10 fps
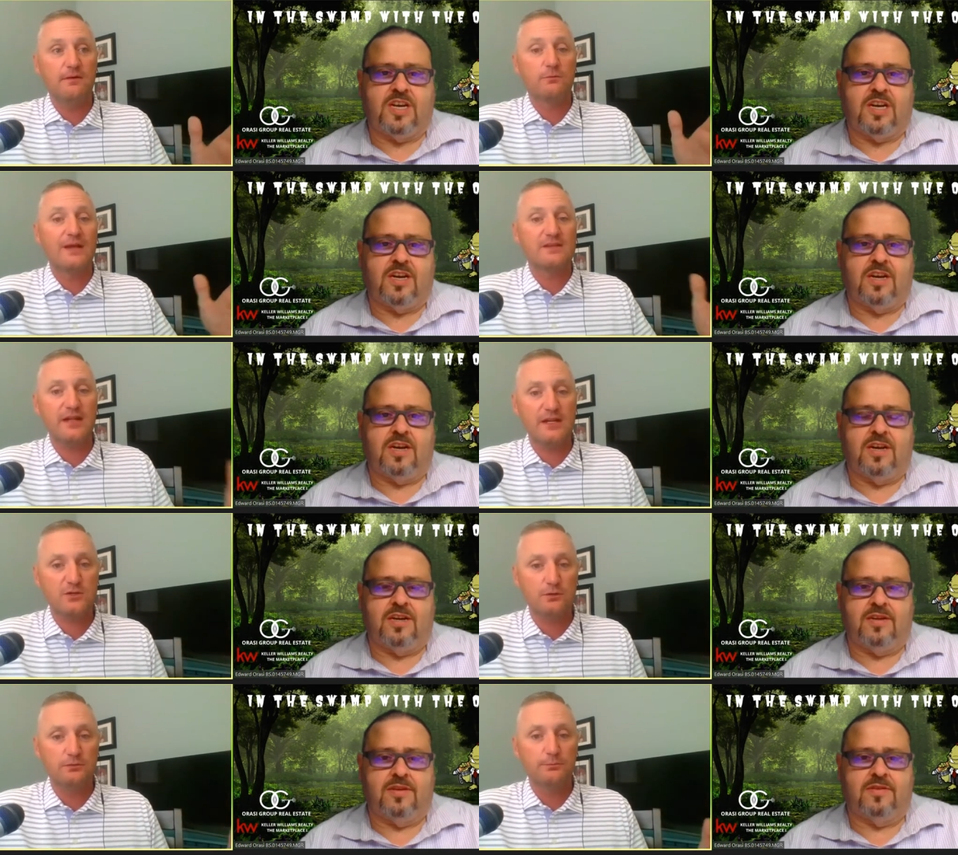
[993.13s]

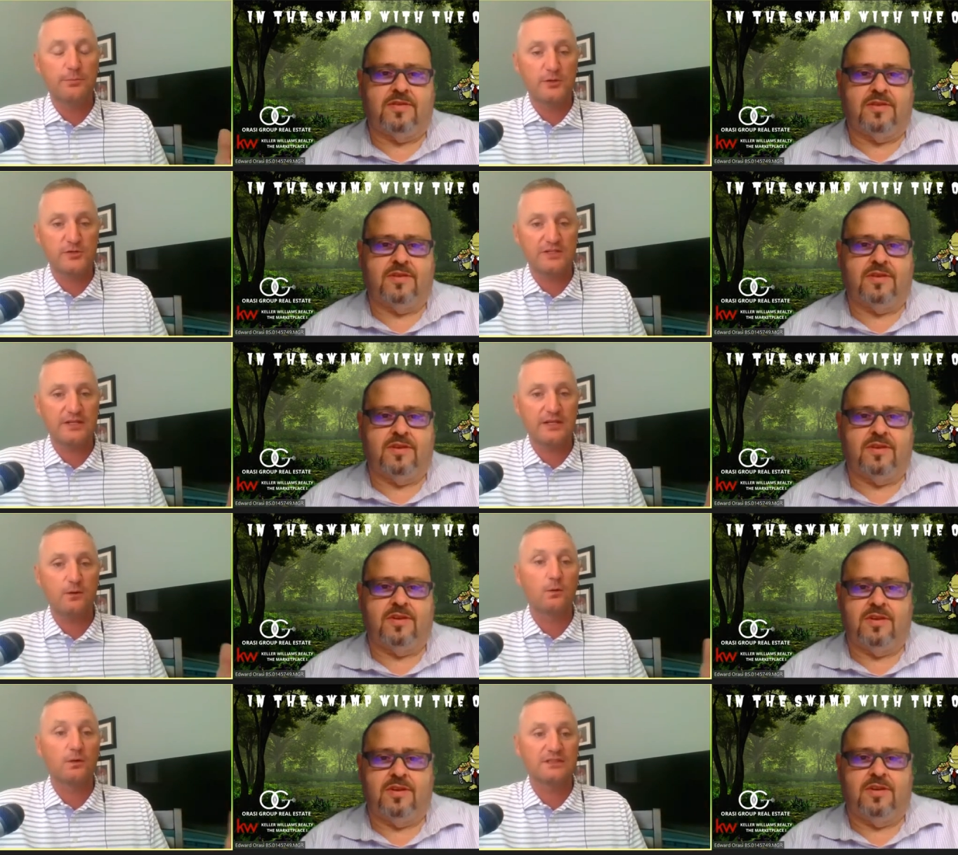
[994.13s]
Speaker 1: residential purchasing
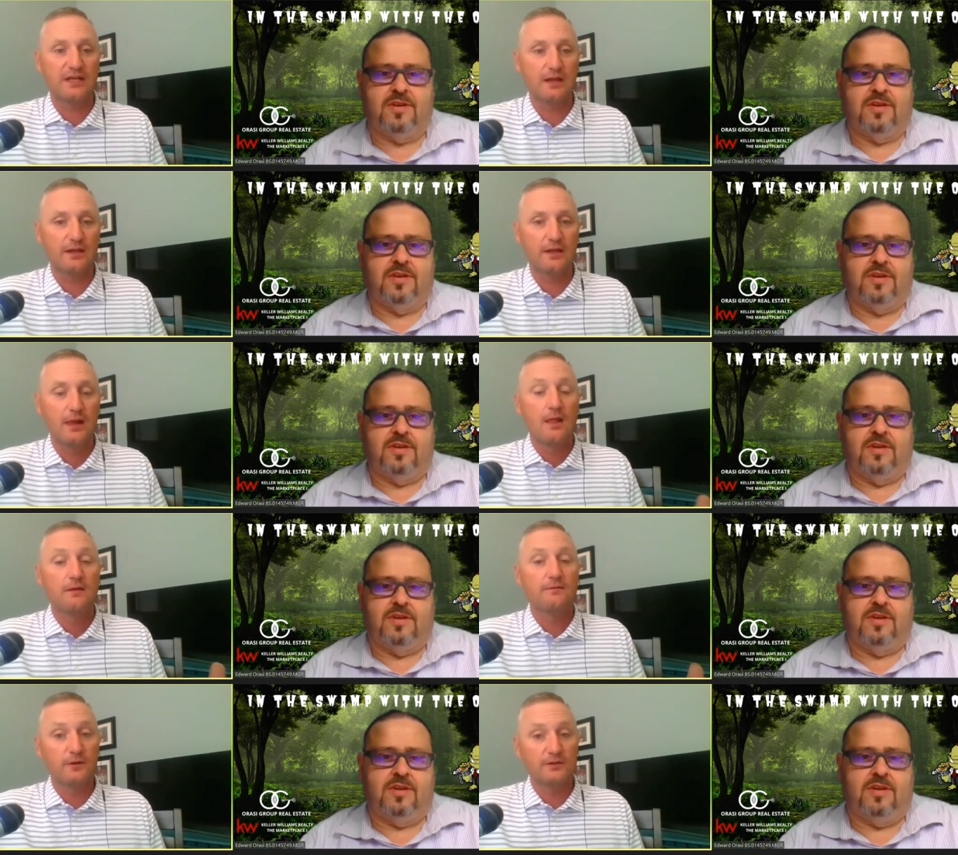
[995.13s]
or selling
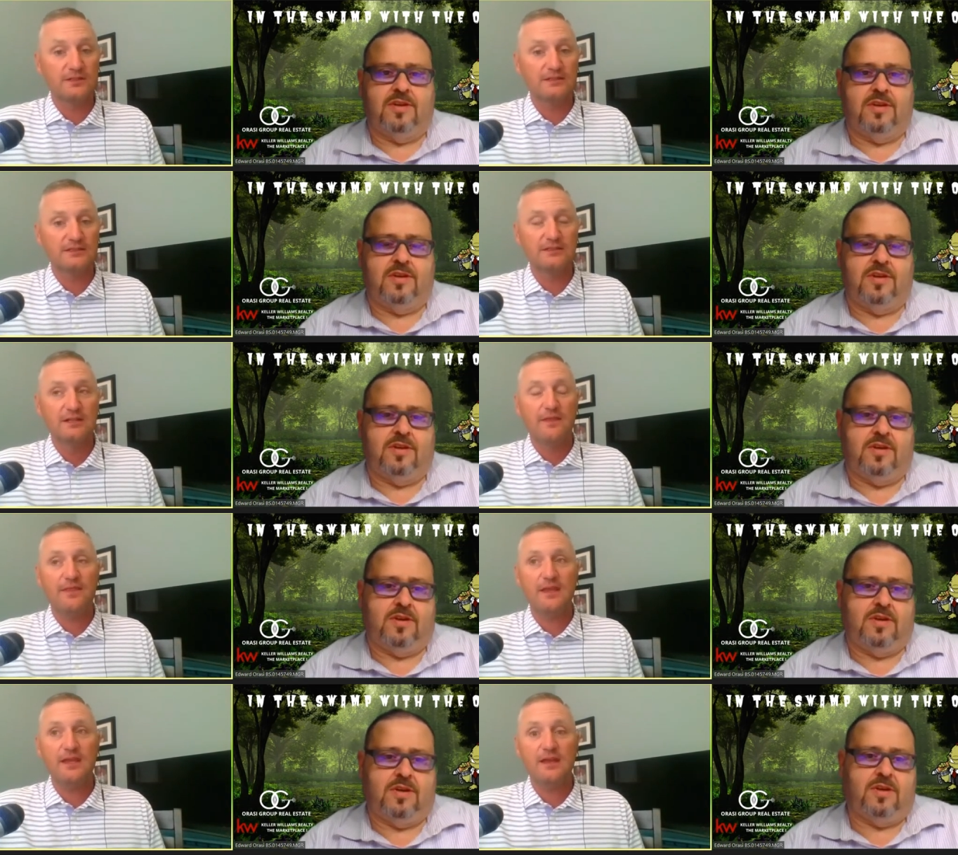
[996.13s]
versus
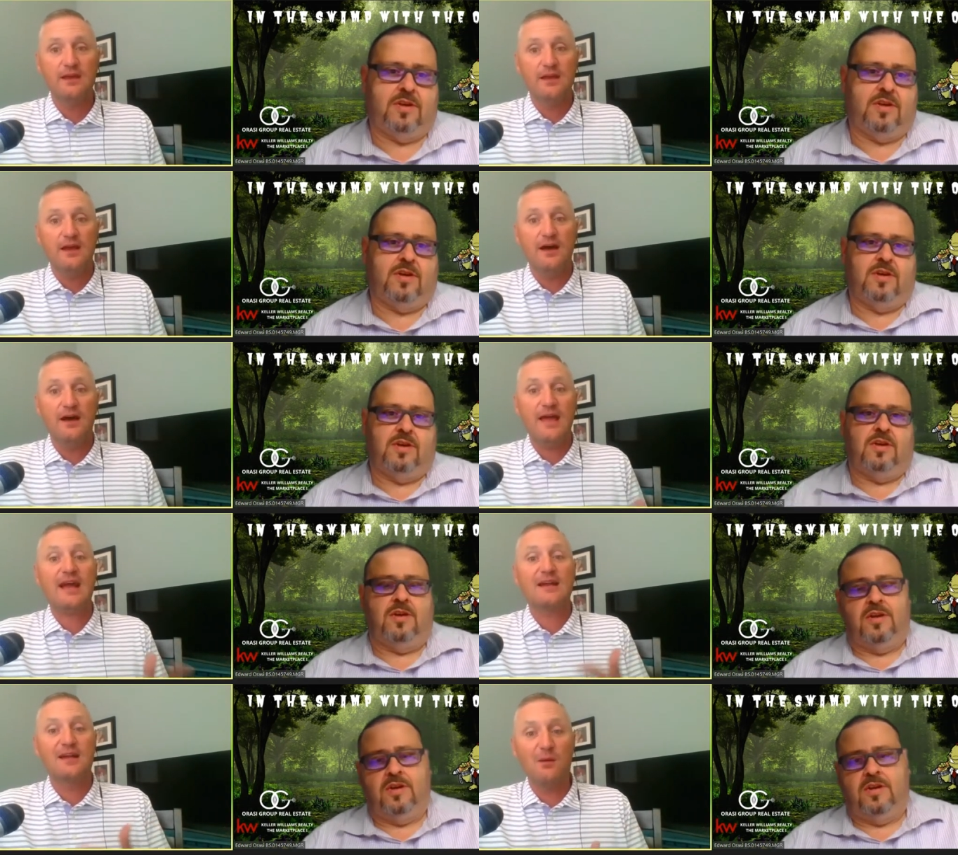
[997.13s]
the uh,
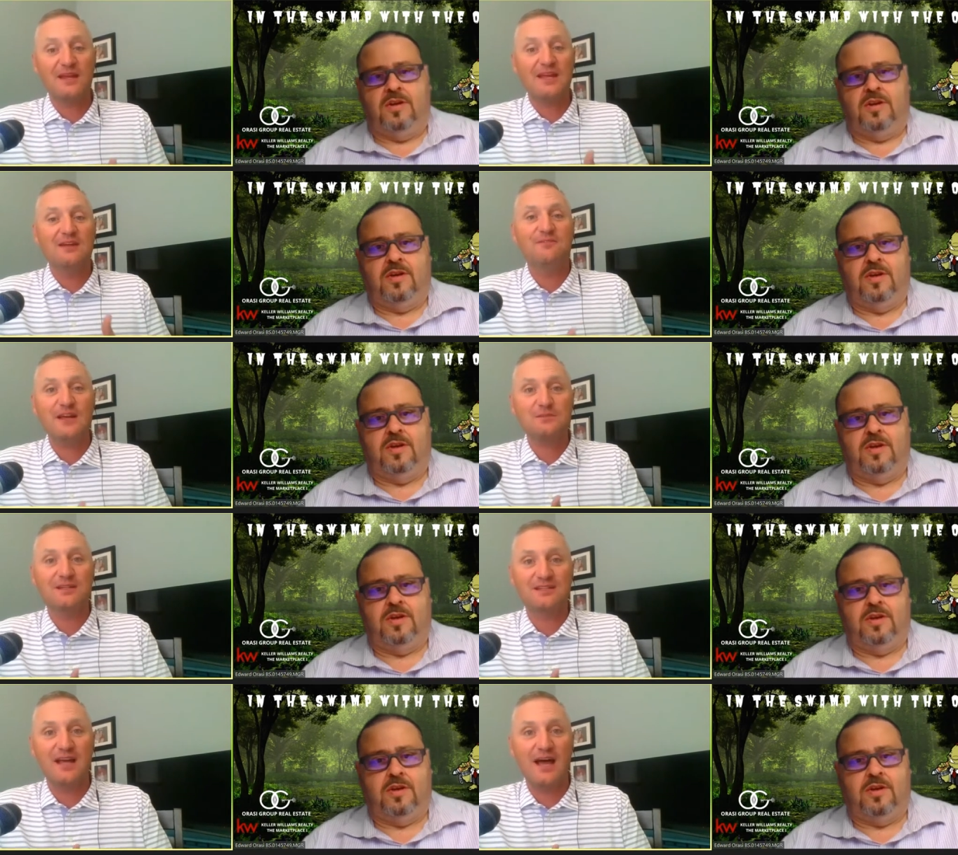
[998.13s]
economic investment
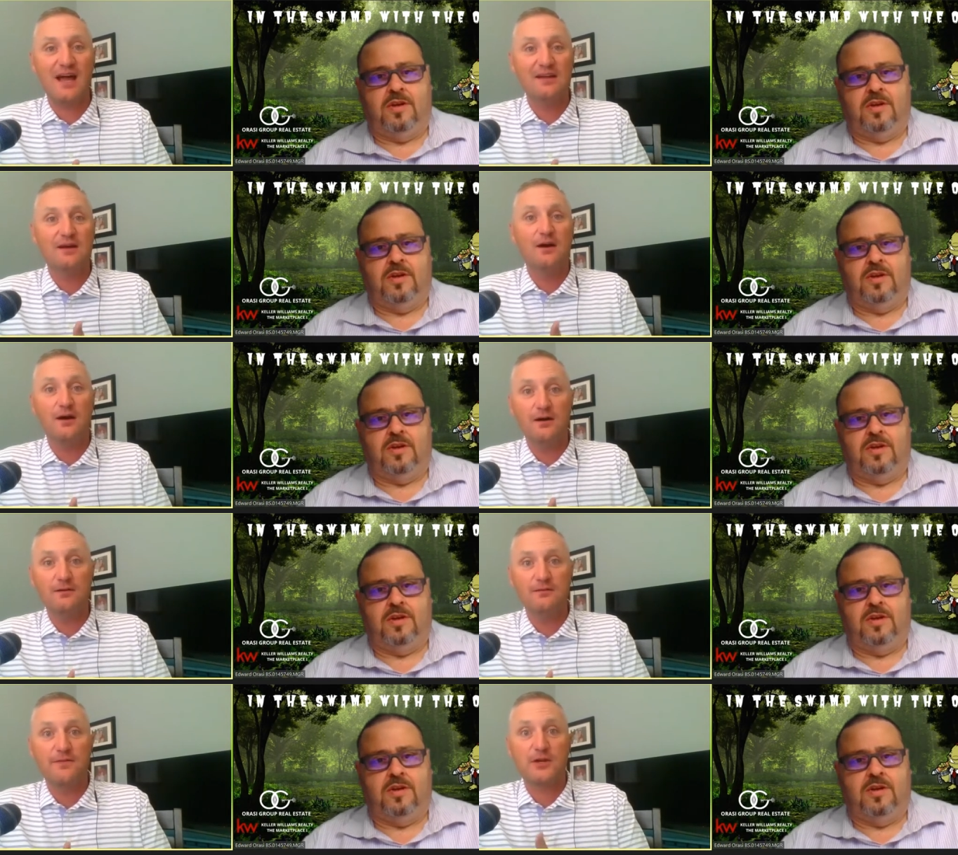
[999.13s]
side
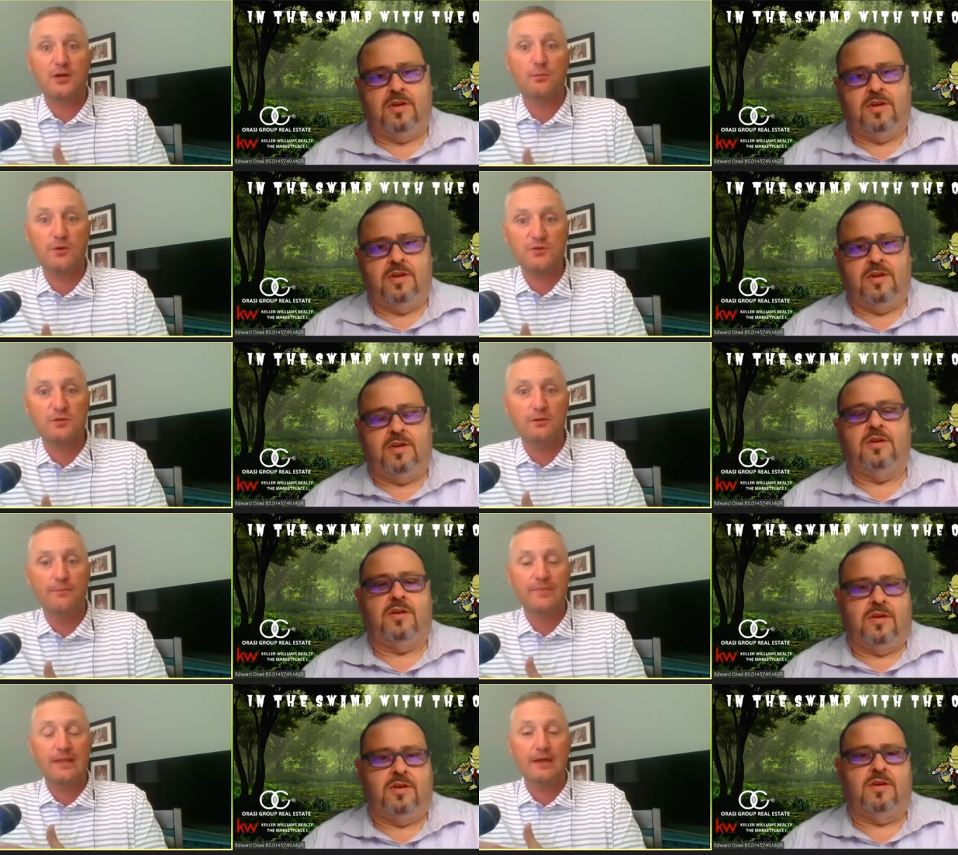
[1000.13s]
of the commercial
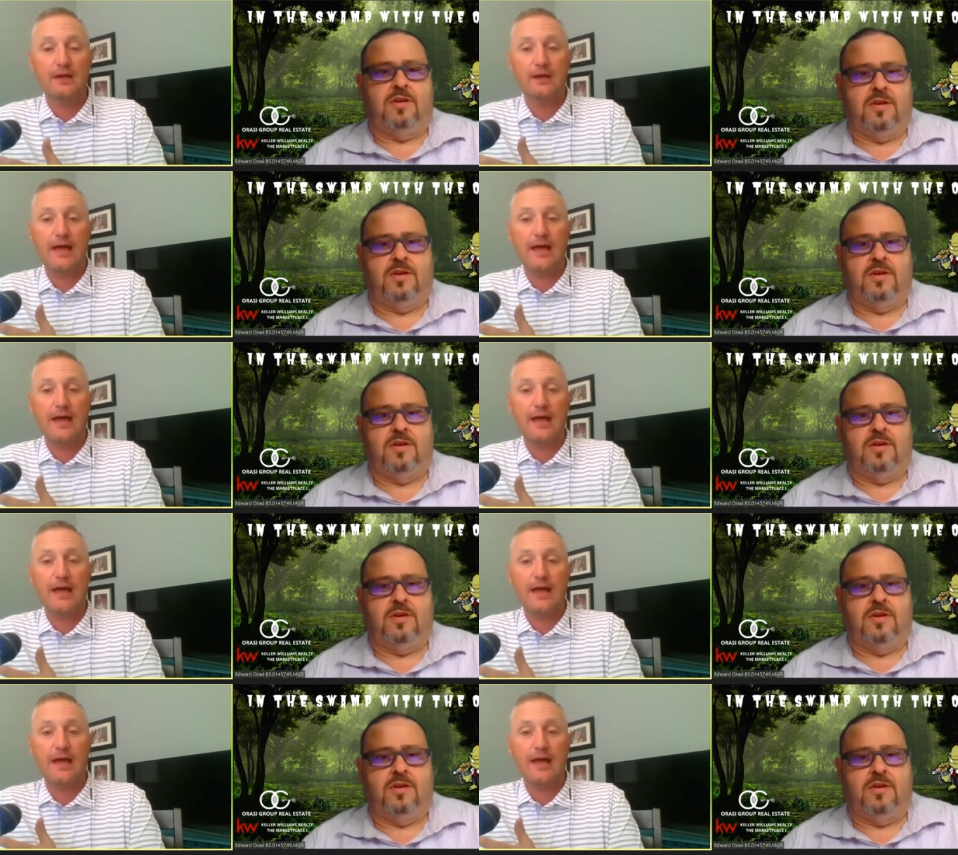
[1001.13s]
uh,